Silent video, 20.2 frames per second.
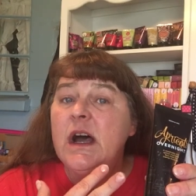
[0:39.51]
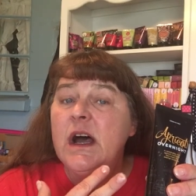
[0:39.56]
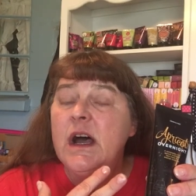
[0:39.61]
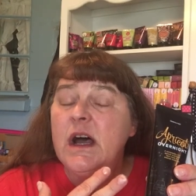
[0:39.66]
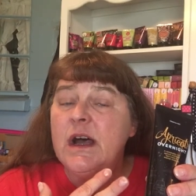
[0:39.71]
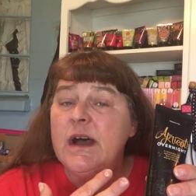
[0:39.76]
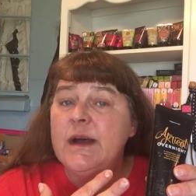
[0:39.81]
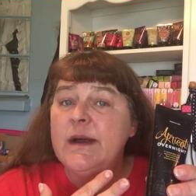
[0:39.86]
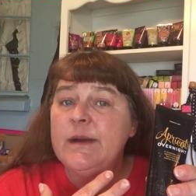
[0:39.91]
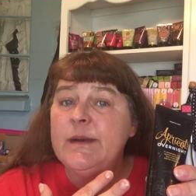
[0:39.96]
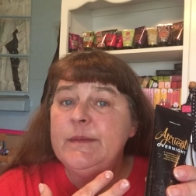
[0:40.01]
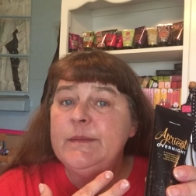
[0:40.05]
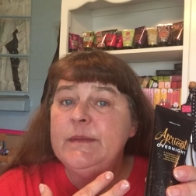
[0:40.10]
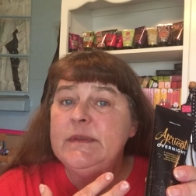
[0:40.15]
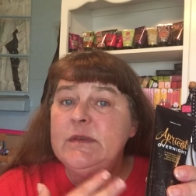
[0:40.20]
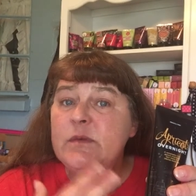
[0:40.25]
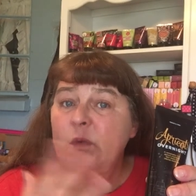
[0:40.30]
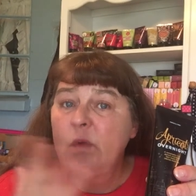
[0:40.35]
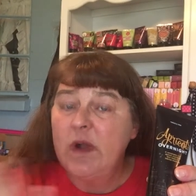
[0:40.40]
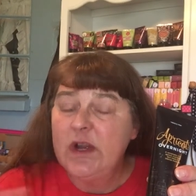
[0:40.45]
Uh,
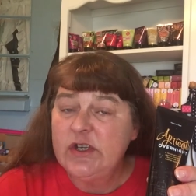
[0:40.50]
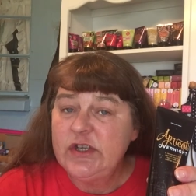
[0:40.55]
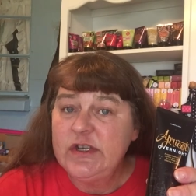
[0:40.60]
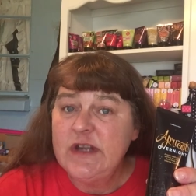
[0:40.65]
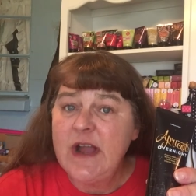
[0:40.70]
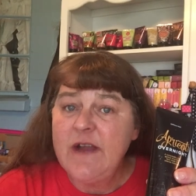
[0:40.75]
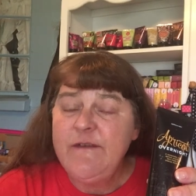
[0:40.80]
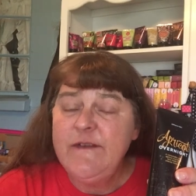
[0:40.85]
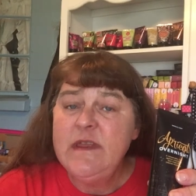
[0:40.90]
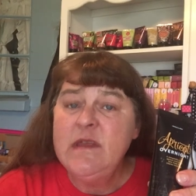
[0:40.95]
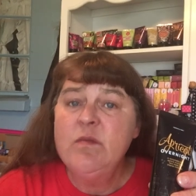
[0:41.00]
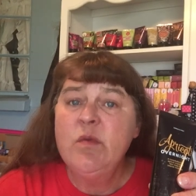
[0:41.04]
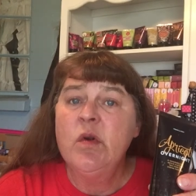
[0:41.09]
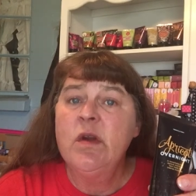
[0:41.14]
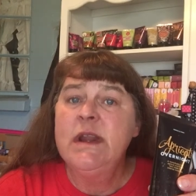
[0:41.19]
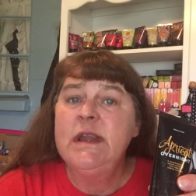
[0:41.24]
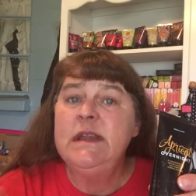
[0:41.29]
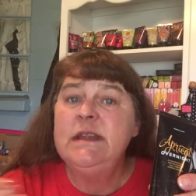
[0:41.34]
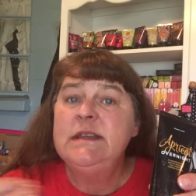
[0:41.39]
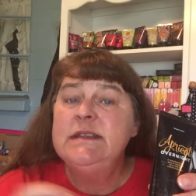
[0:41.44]
wash it off in the
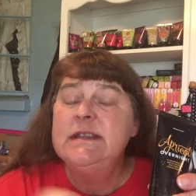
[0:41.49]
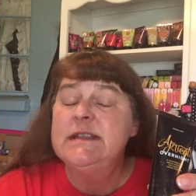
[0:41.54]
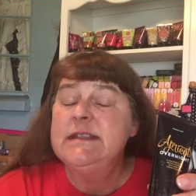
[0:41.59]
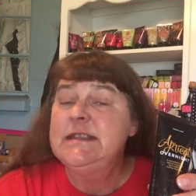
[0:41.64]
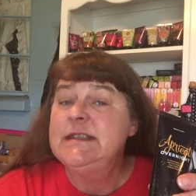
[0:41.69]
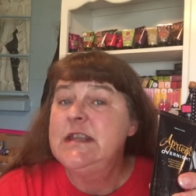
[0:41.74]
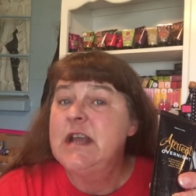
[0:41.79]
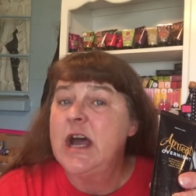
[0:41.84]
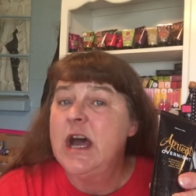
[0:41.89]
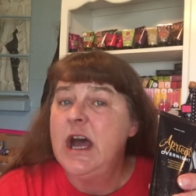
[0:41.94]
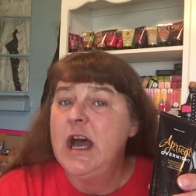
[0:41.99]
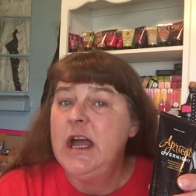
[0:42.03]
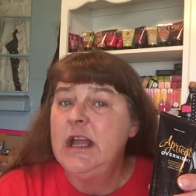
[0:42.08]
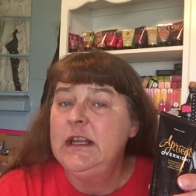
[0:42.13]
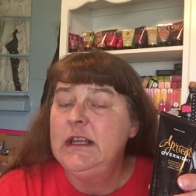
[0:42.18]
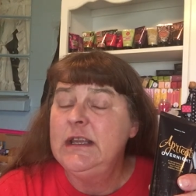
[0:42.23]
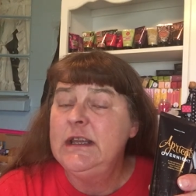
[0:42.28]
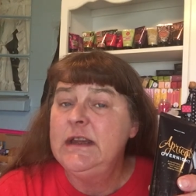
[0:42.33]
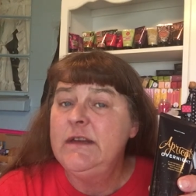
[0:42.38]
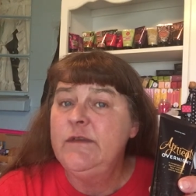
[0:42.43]
morning. Does
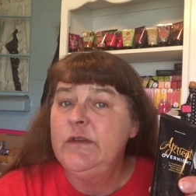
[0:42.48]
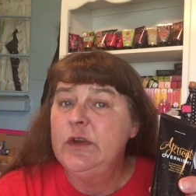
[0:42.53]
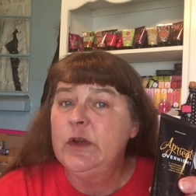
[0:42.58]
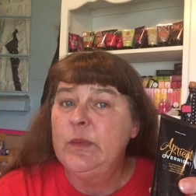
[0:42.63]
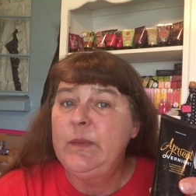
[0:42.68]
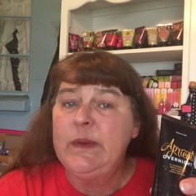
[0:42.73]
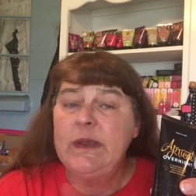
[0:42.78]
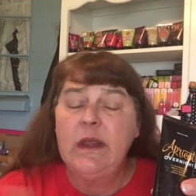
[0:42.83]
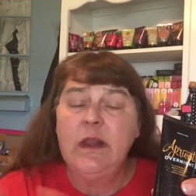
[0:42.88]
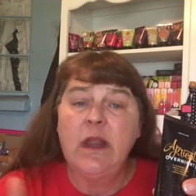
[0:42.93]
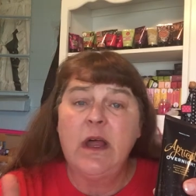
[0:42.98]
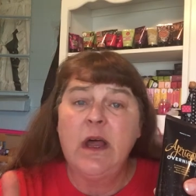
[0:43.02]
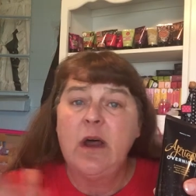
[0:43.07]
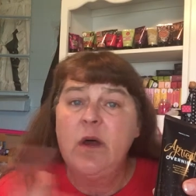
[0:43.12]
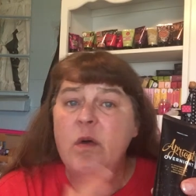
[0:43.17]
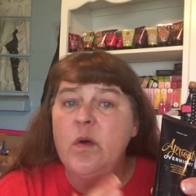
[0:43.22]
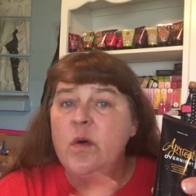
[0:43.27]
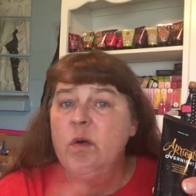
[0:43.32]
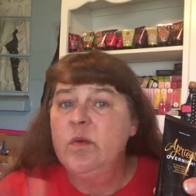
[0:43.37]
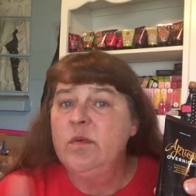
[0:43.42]
not leave your
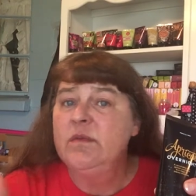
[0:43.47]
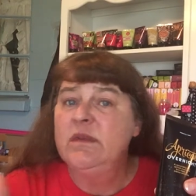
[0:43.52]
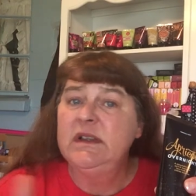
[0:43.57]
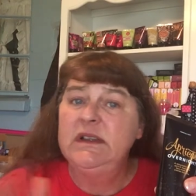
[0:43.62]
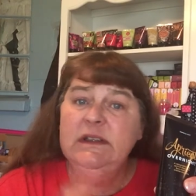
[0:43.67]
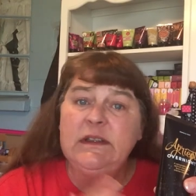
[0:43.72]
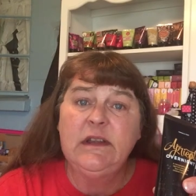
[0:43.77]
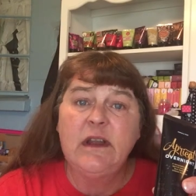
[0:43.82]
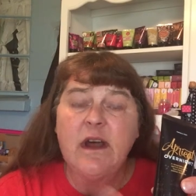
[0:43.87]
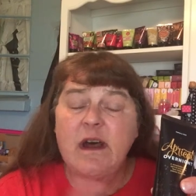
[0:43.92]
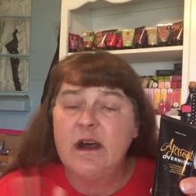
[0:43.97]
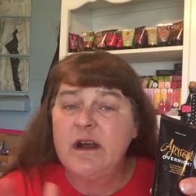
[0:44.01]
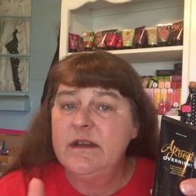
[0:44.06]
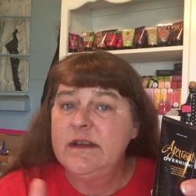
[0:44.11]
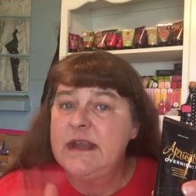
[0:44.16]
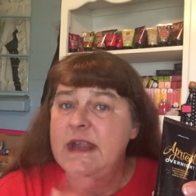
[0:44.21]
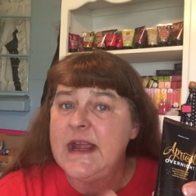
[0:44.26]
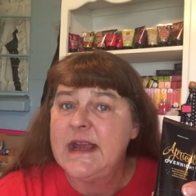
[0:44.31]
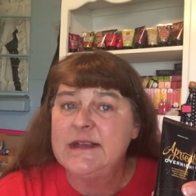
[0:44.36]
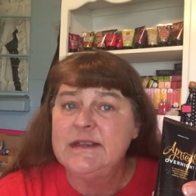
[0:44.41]
pillow all
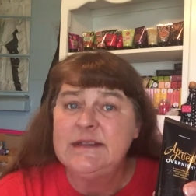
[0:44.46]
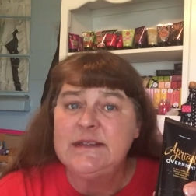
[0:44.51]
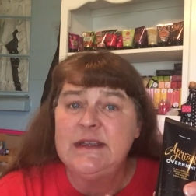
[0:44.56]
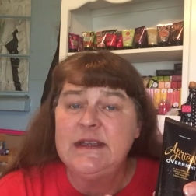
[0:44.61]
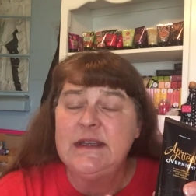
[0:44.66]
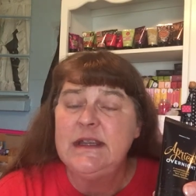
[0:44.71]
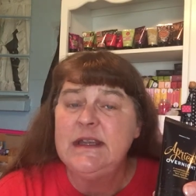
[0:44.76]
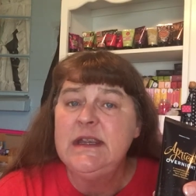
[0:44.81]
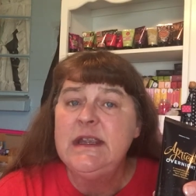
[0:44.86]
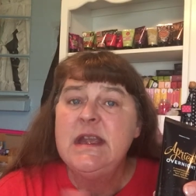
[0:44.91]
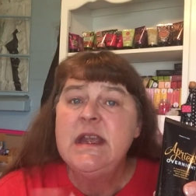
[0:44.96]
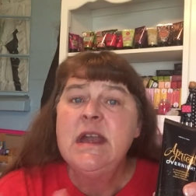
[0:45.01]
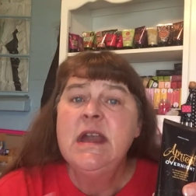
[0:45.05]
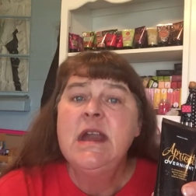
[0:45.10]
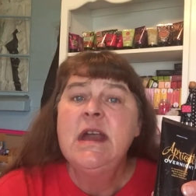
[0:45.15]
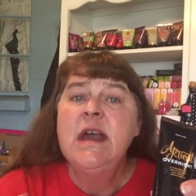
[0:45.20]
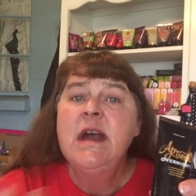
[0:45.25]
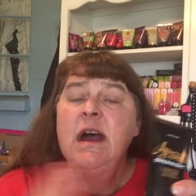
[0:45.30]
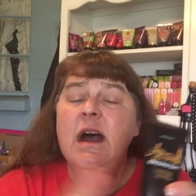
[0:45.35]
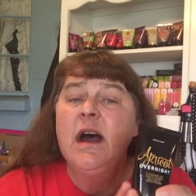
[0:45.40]
nasty.
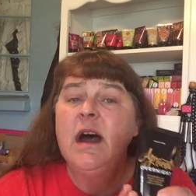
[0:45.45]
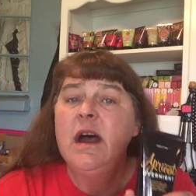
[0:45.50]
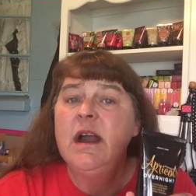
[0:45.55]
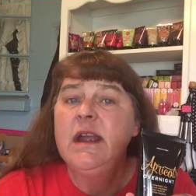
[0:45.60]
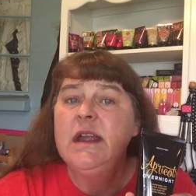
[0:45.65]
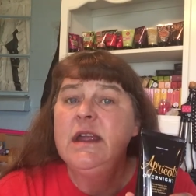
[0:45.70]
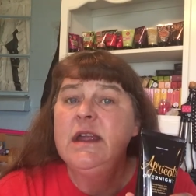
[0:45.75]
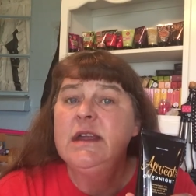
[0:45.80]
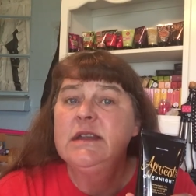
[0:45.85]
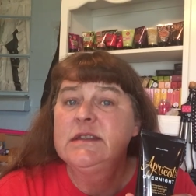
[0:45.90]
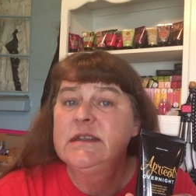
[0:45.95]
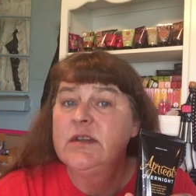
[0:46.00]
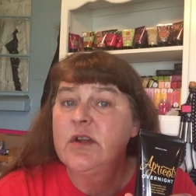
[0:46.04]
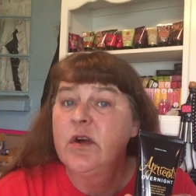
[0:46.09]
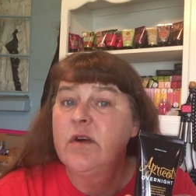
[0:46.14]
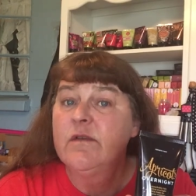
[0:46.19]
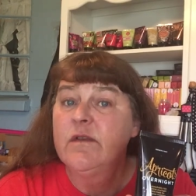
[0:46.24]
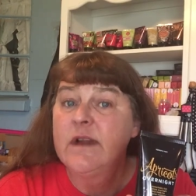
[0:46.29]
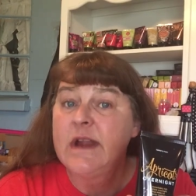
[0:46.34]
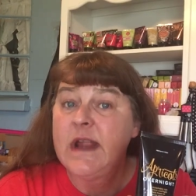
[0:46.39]
It's an
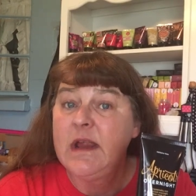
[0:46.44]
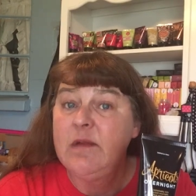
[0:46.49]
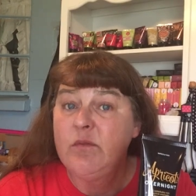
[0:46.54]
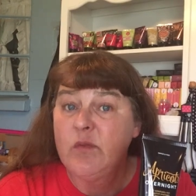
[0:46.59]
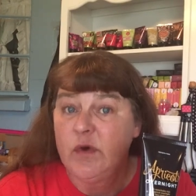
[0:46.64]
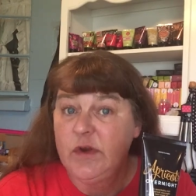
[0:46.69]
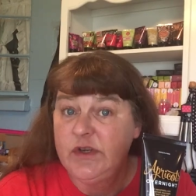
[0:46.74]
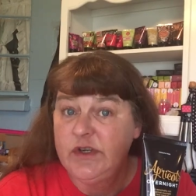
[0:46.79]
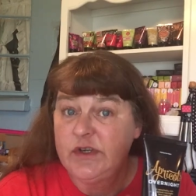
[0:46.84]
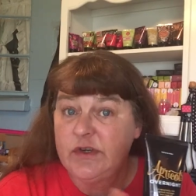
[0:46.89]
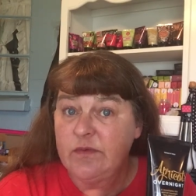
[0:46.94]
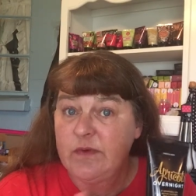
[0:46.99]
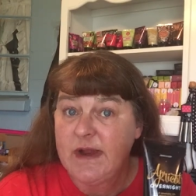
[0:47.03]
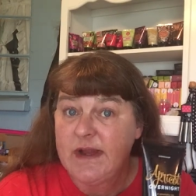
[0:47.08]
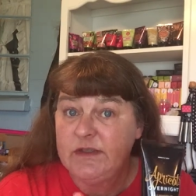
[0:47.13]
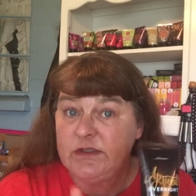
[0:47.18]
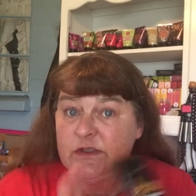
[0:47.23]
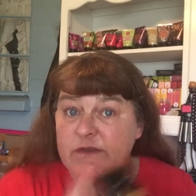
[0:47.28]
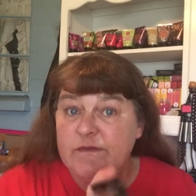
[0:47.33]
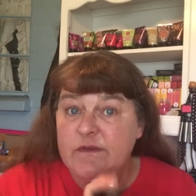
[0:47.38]
overnight
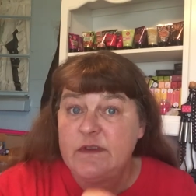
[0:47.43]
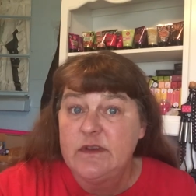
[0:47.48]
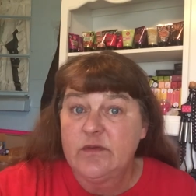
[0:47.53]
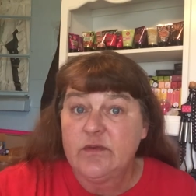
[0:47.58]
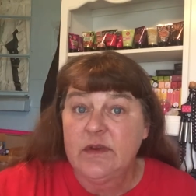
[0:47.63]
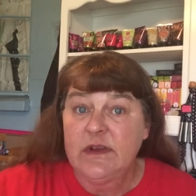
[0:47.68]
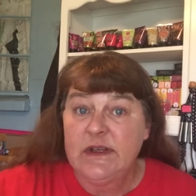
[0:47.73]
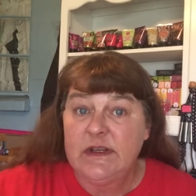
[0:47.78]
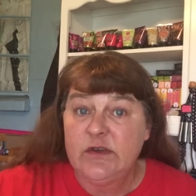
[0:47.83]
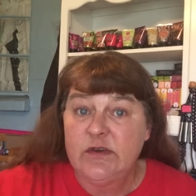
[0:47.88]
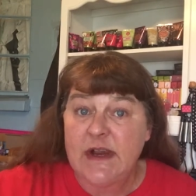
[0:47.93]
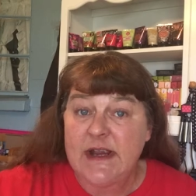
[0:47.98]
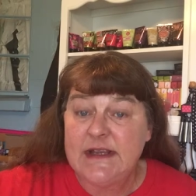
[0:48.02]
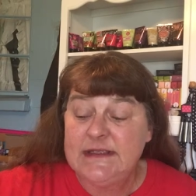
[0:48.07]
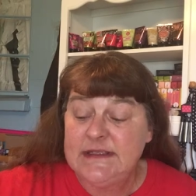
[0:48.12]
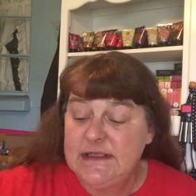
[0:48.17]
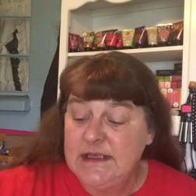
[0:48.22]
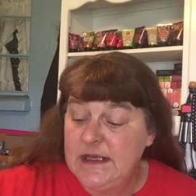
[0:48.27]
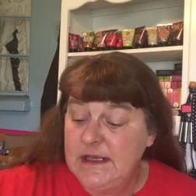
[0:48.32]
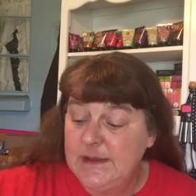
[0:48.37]
moisturizer for the really dry
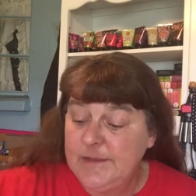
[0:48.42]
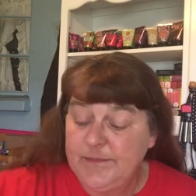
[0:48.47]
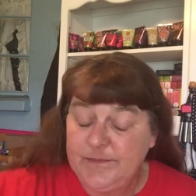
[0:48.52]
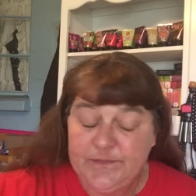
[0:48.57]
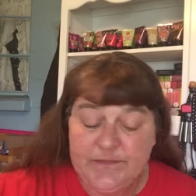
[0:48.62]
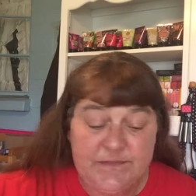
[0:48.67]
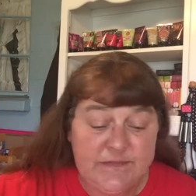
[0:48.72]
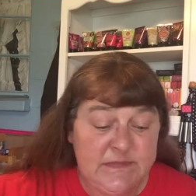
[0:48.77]
skin.